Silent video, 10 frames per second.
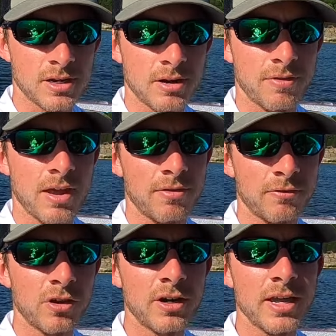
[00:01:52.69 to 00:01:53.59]
And if they have
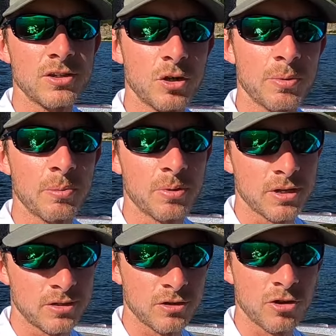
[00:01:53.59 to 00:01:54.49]
the floodgates open
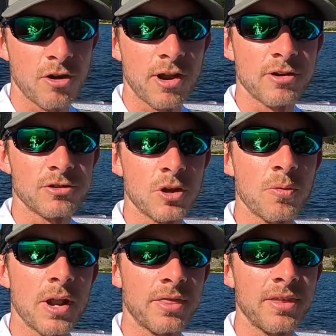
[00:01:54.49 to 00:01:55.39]
plus the generators
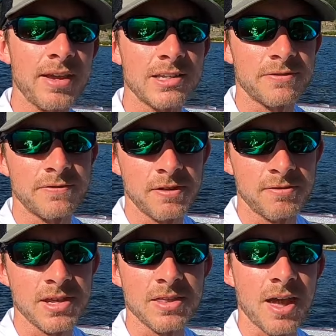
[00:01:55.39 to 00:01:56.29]
going, I think it's
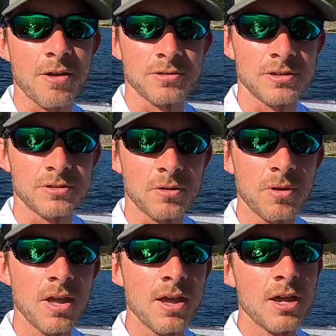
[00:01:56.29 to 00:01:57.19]
50,000. So
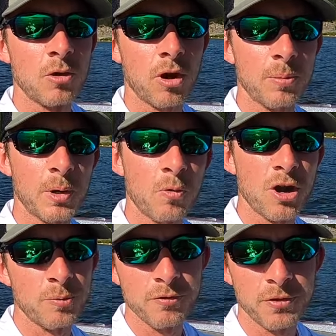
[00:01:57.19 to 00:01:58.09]
quite a bit of
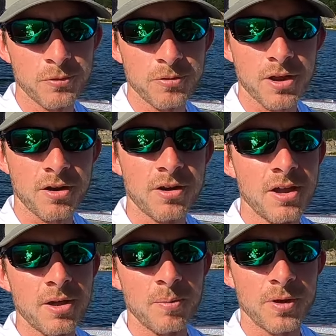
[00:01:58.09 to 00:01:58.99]
water moving through there,
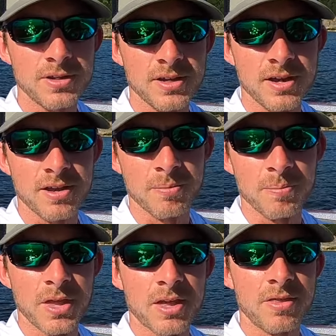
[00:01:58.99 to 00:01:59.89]
but
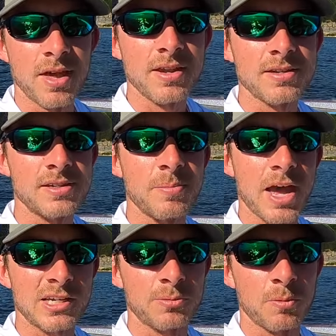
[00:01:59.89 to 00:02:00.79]
um, that is the
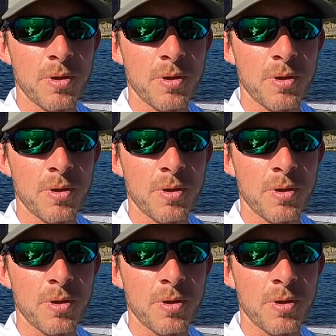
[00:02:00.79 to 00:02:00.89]
maximum